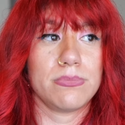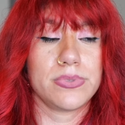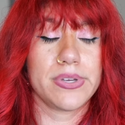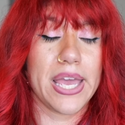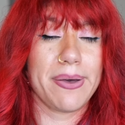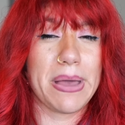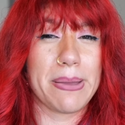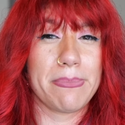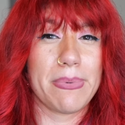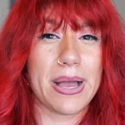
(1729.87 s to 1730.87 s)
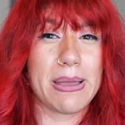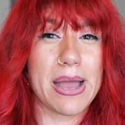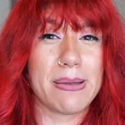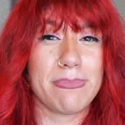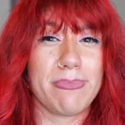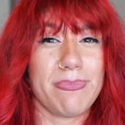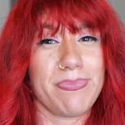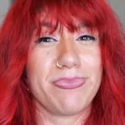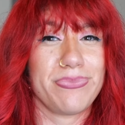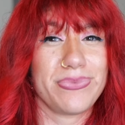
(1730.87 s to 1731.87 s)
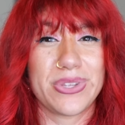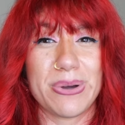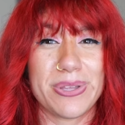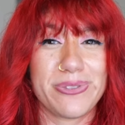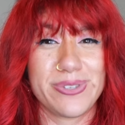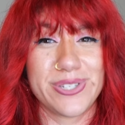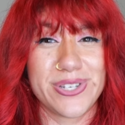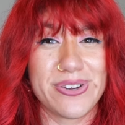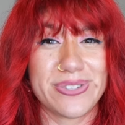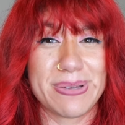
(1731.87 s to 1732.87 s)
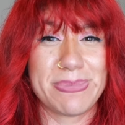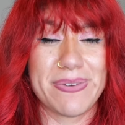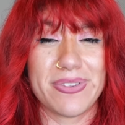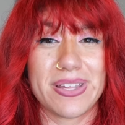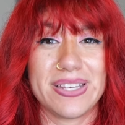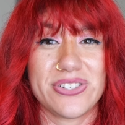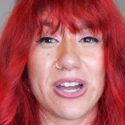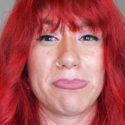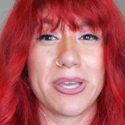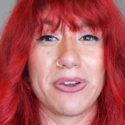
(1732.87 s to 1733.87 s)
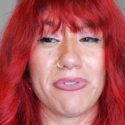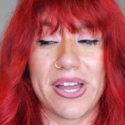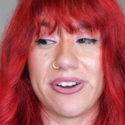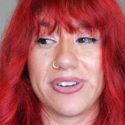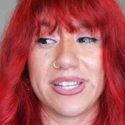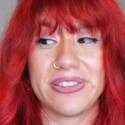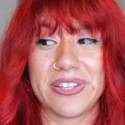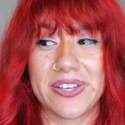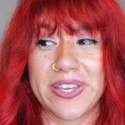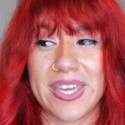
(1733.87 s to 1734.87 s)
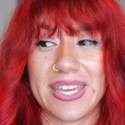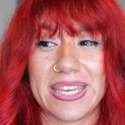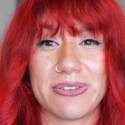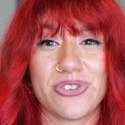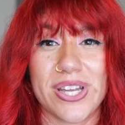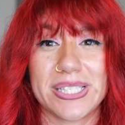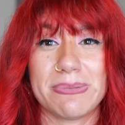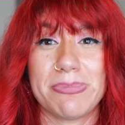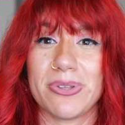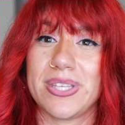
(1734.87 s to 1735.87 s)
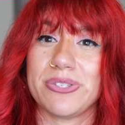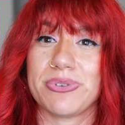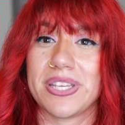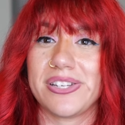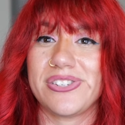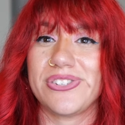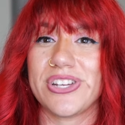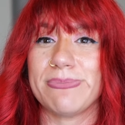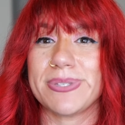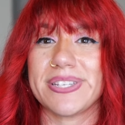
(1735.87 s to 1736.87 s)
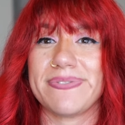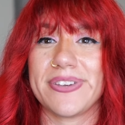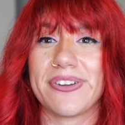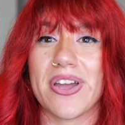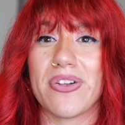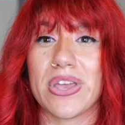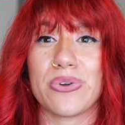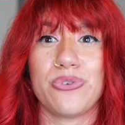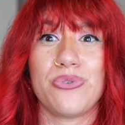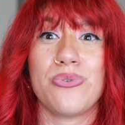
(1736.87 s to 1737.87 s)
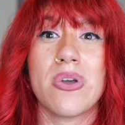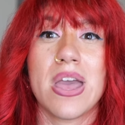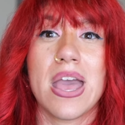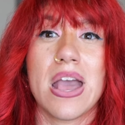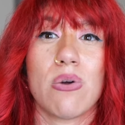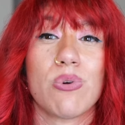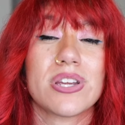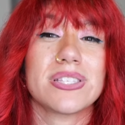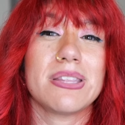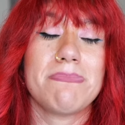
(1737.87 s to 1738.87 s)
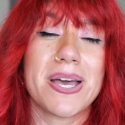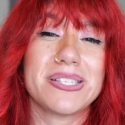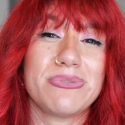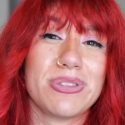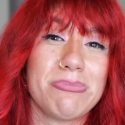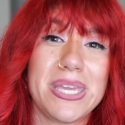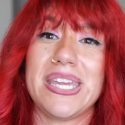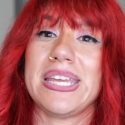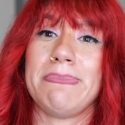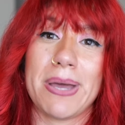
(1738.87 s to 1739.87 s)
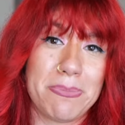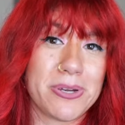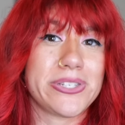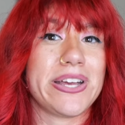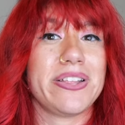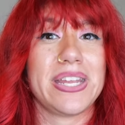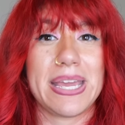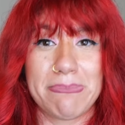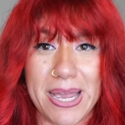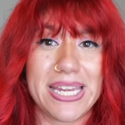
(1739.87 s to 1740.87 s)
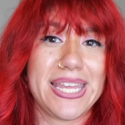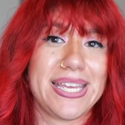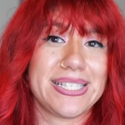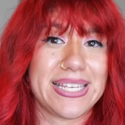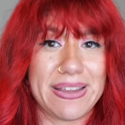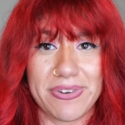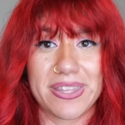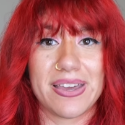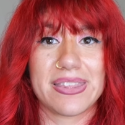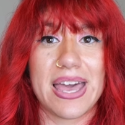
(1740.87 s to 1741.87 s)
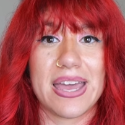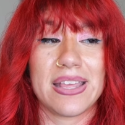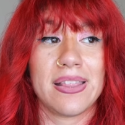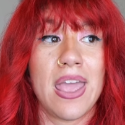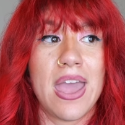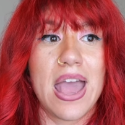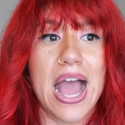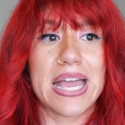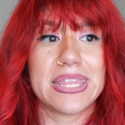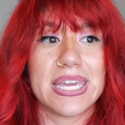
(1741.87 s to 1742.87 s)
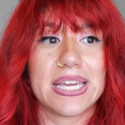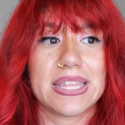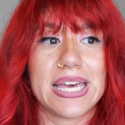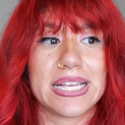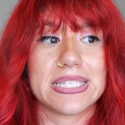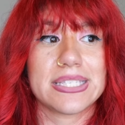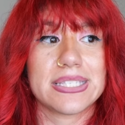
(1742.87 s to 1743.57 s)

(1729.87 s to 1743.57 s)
So yeah, I'm going through these shows. I'm definitely shopping around and looking and trying to build these relationships to figure out like who works the best with me and my personality and my needs and everything like that. And I think that's